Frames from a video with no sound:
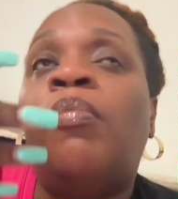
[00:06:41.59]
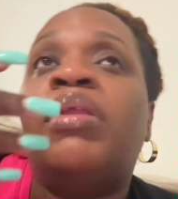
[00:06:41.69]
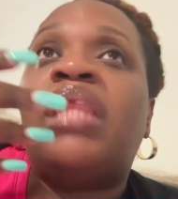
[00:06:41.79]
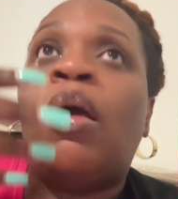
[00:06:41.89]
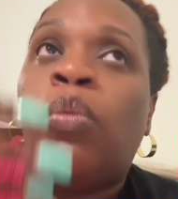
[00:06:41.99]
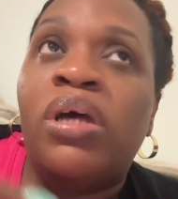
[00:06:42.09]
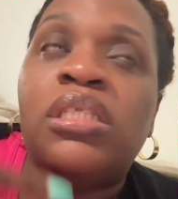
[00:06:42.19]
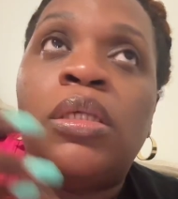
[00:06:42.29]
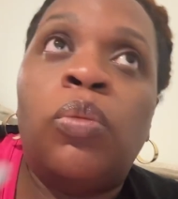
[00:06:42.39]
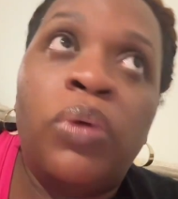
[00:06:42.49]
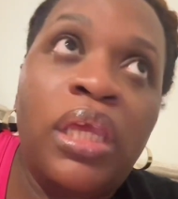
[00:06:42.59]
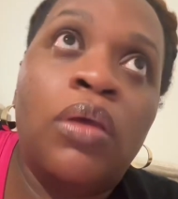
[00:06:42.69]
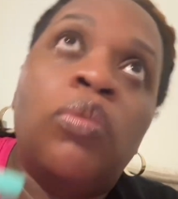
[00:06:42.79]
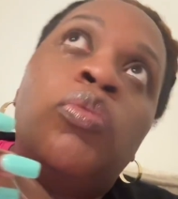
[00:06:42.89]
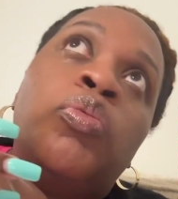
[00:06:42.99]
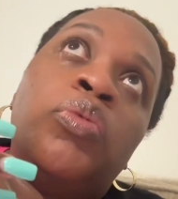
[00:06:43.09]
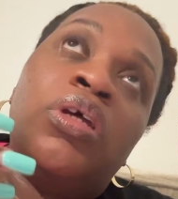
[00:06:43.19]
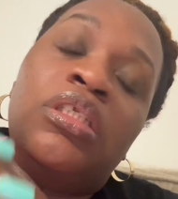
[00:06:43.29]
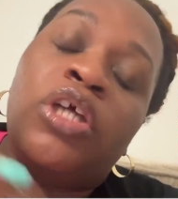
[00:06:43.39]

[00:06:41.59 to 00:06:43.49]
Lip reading: but that once a week could